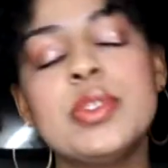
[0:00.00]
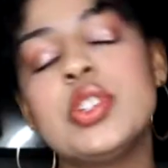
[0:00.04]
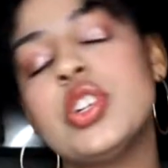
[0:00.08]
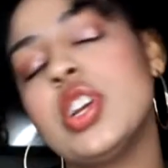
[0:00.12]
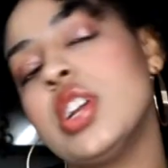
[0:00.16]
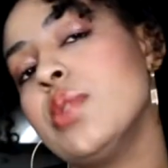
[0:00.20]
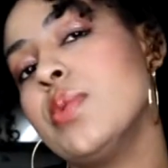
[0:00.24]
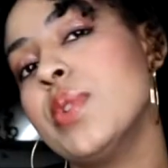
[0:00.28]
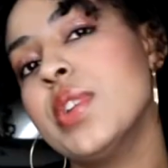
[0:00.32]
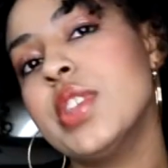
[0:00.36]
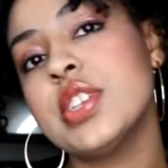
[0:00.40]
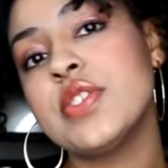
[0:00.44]
trying
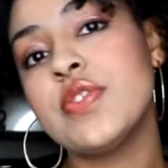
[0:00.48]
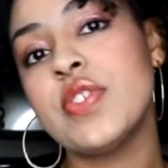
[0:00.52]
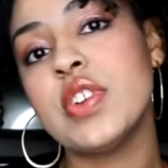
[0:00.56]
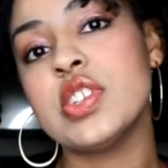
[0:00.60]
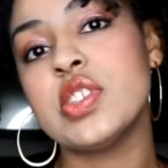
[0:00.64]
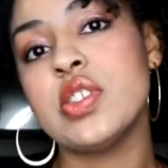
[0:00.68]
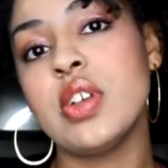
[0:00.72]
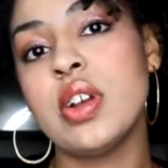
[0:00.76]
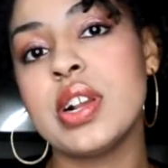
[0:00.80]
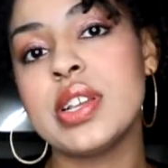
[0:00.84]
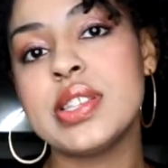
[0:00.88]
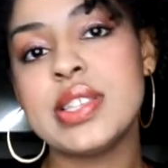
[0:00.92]
to wear this for as
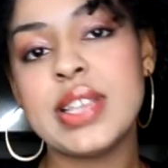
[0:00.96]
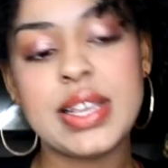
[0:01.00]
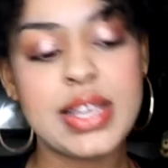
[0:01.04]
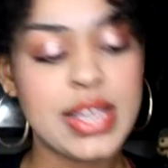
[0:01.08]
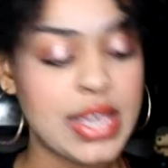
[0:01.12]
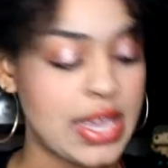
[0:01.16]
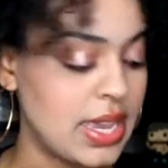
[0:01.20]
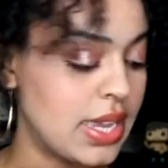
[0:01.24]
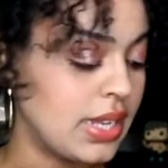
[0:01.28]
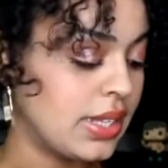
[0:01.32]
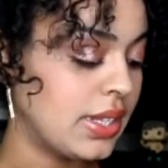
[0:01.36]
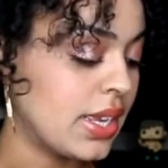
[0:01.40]
long as I
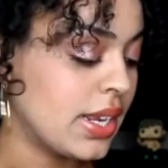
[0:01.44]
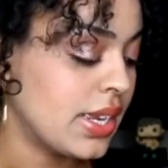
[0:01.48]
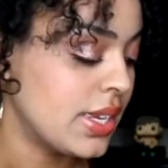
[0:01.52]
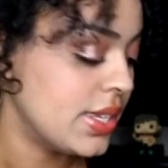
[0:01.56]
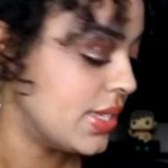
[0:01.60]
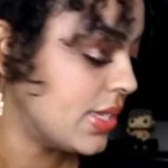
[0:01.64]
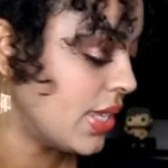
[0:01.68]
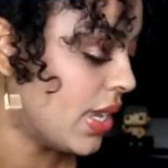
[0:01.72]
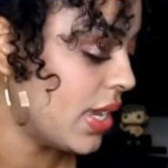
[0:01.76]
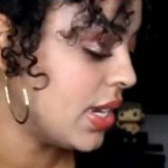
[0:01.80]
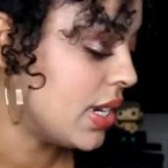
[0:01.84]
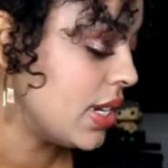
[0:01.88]
can. Like I
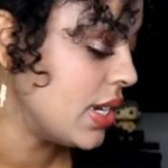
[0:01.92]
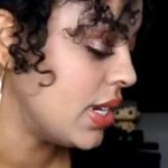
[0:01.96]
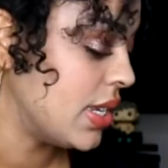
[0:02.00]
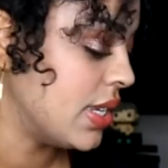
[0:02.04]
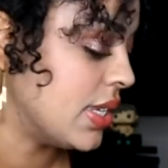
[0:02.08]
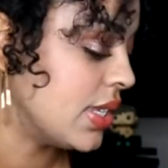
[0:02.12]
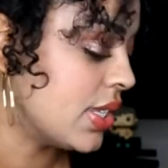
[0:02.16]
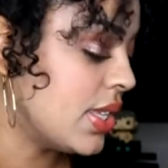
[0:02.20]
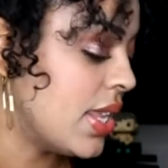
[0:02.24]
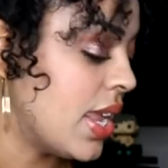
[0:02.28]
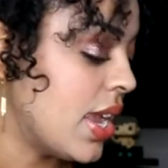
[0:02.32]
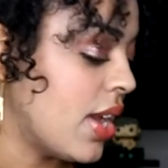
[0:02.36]
said, it
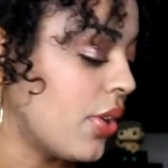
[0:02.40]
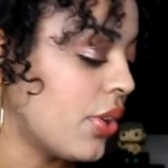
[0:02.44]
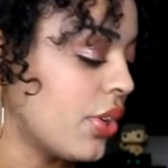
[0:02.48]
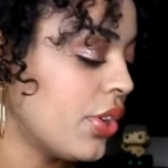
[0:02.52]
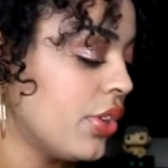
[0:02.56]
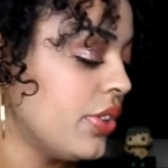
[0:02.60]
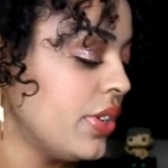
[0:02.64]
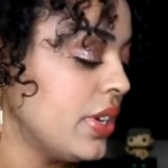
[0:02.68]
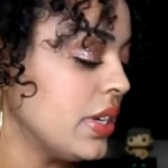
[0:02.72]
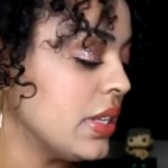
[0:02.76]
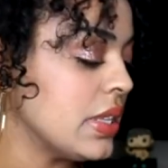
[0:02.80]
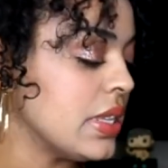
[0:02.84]
is now
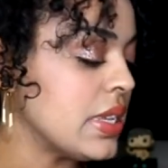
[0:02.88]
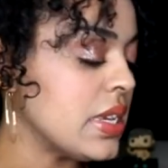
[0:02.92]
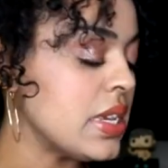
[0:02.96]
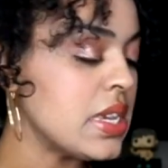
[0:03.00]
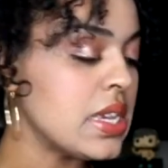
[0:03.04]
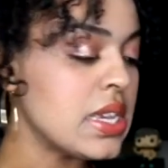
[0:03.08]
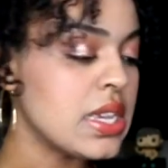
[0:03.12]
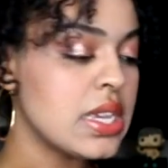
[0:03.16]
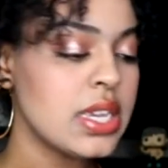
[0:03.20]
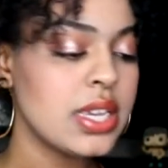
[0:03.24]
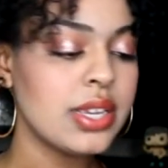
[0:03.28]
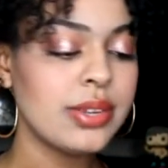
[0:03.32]

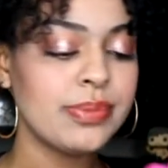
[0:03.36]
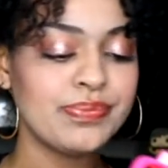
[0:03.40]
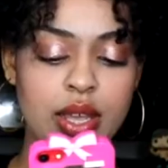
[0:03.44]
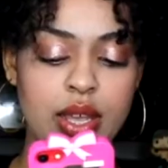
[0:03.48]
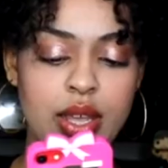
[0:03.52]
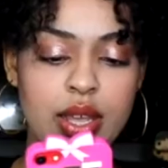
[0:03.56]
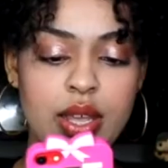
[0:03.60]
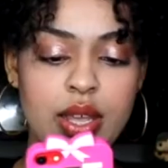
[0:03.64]
currently